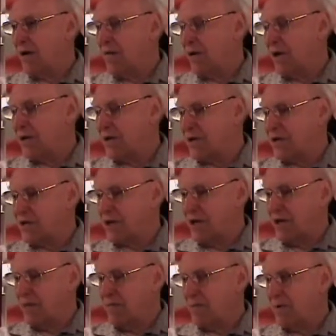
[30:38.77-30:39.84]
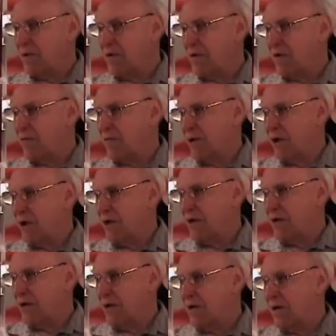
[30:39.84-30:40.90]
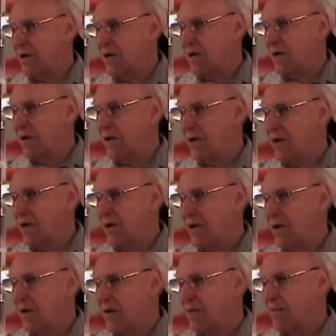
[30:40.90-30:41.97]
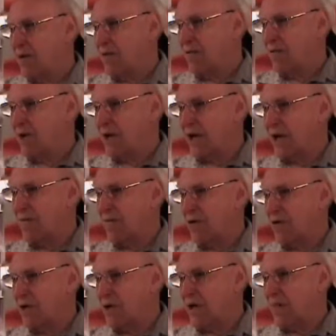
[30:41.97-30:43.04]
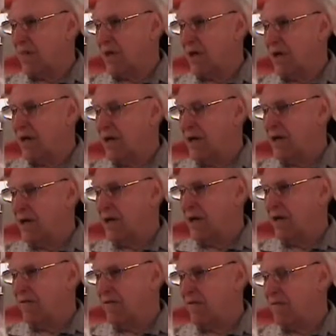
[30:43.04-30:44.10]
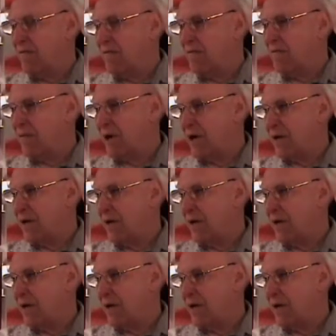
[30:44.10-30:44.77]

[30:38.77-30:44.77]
went to sleep, or what. But when I woke up, I didn't have my